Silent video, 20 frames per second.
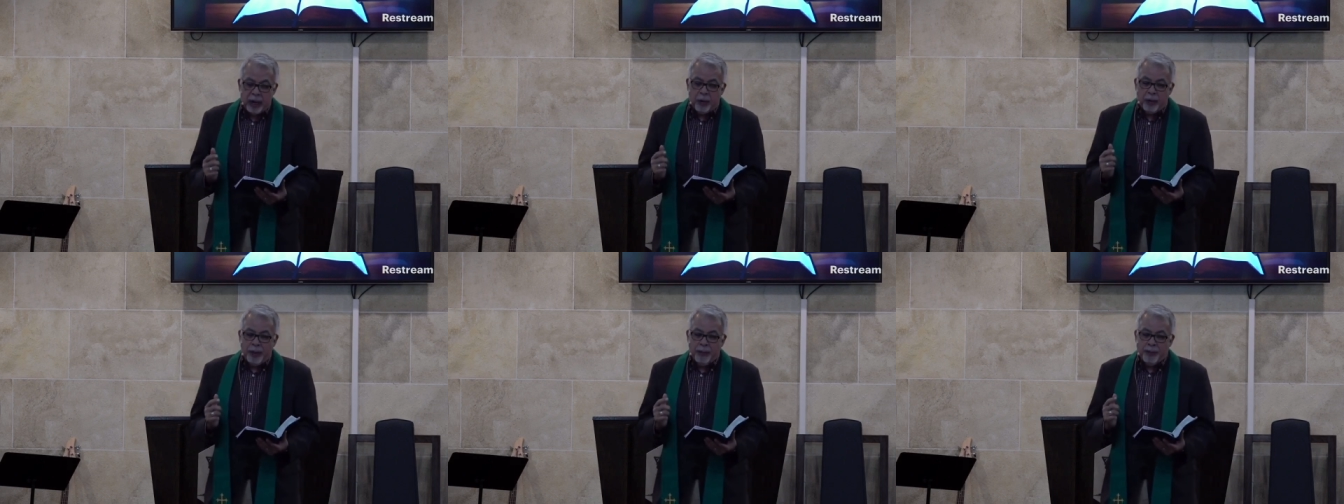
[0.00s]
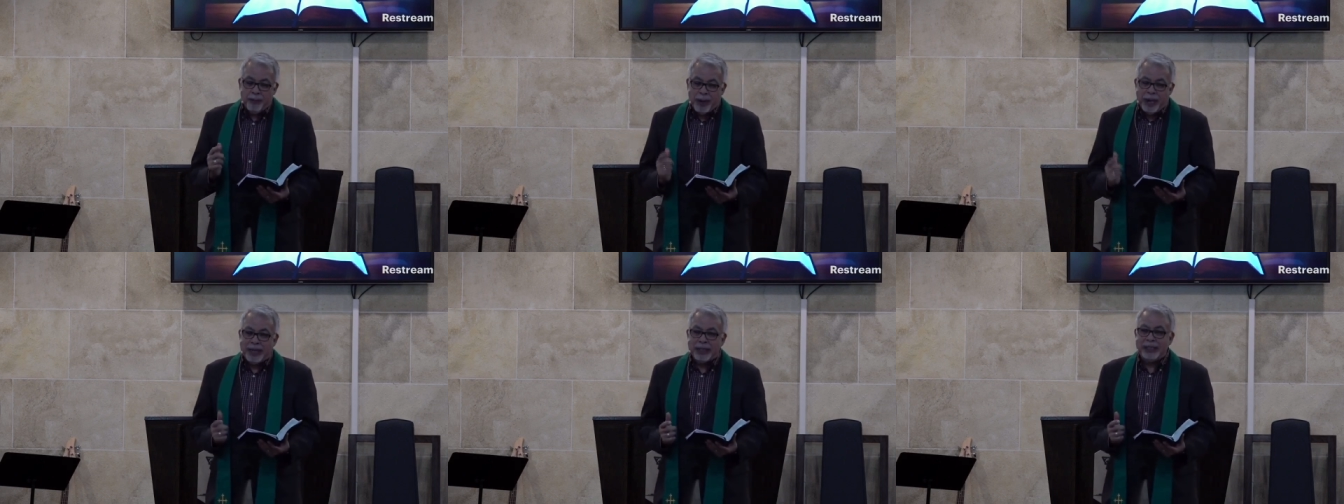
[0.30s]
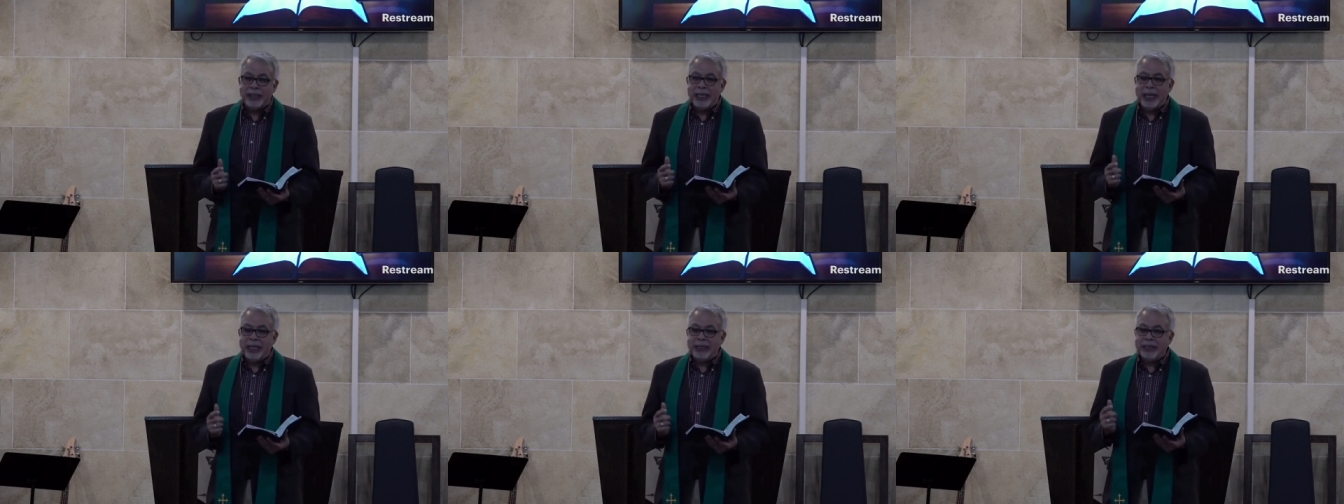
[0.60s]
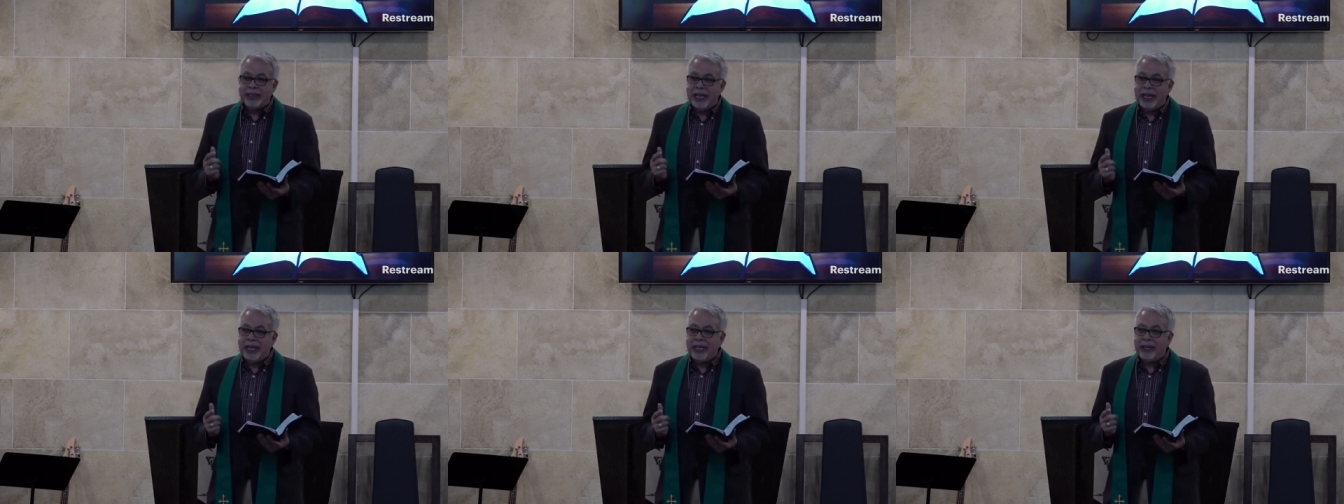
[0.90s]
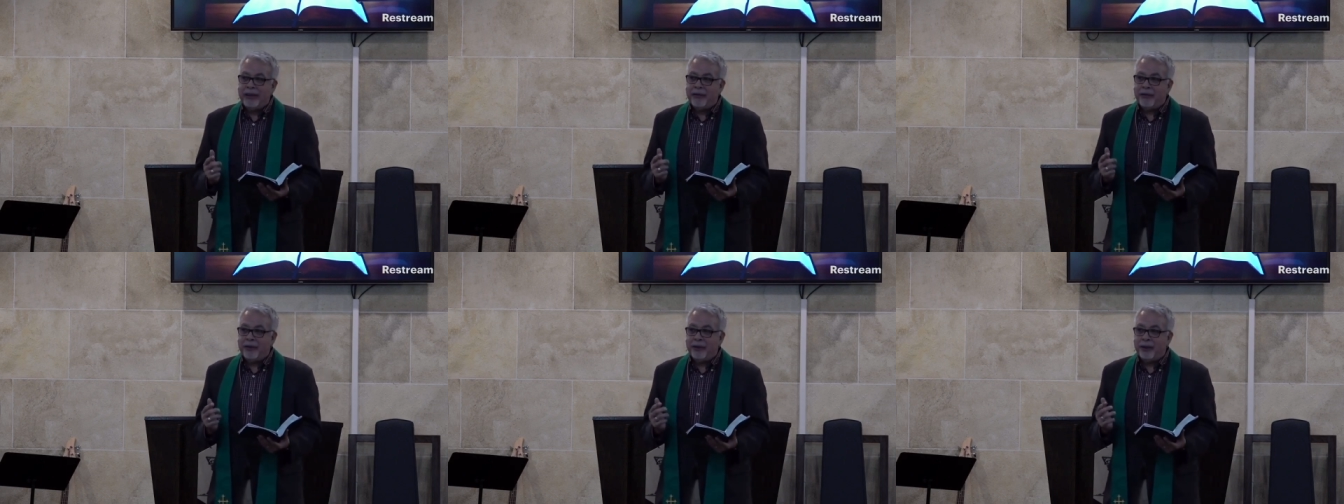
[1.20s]
We must not
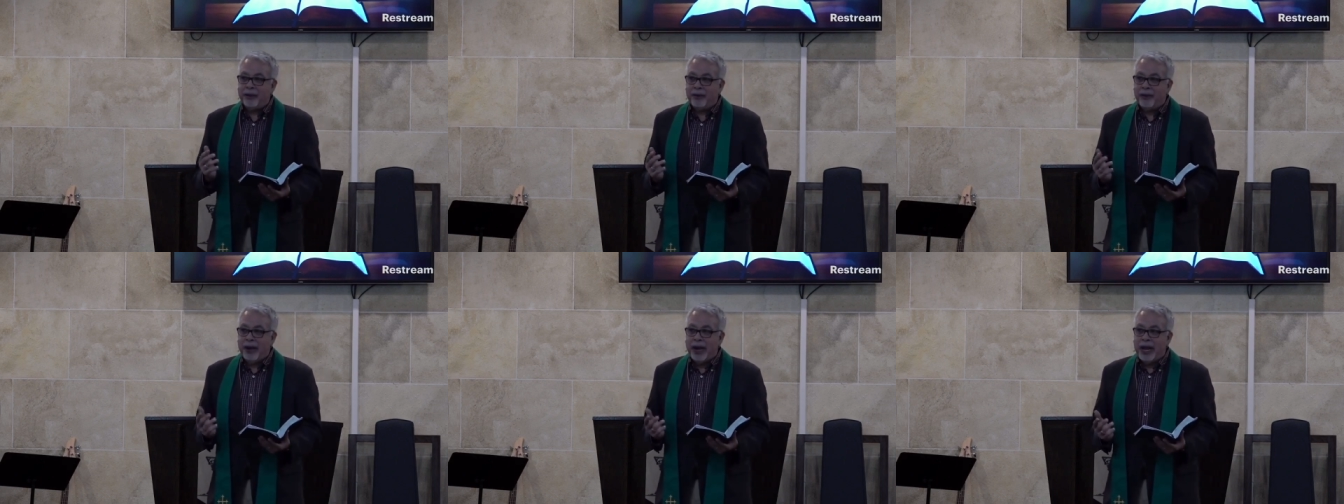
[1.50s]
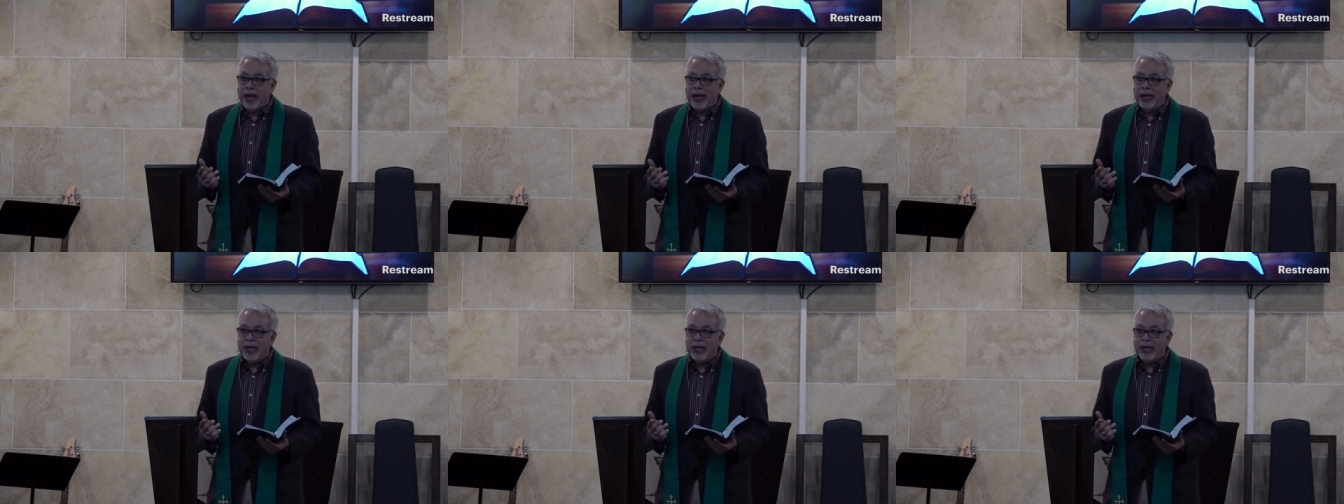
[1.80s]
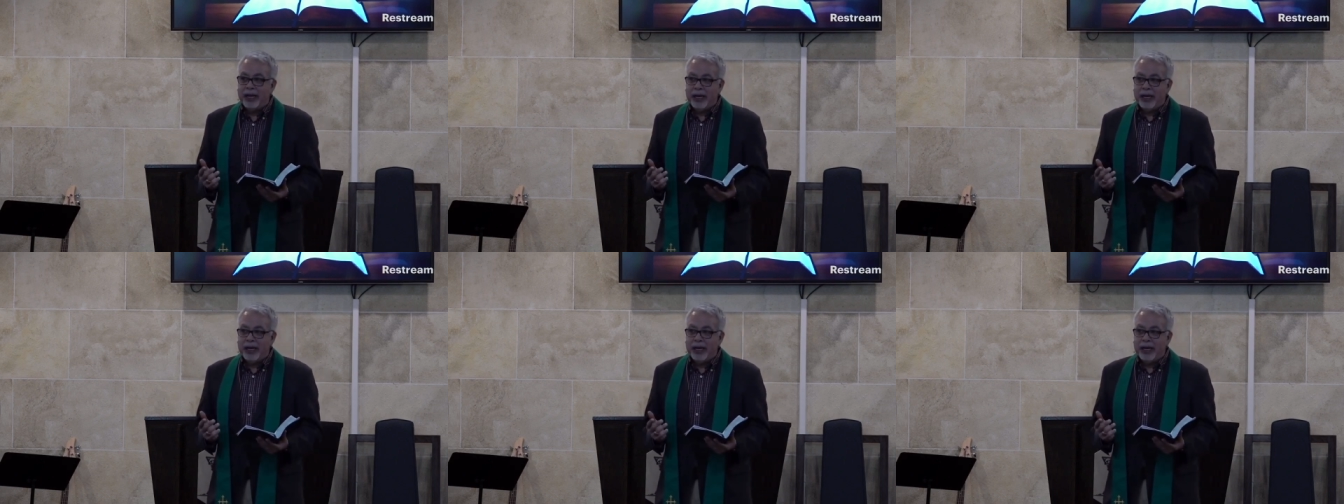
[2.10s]
take it for granted.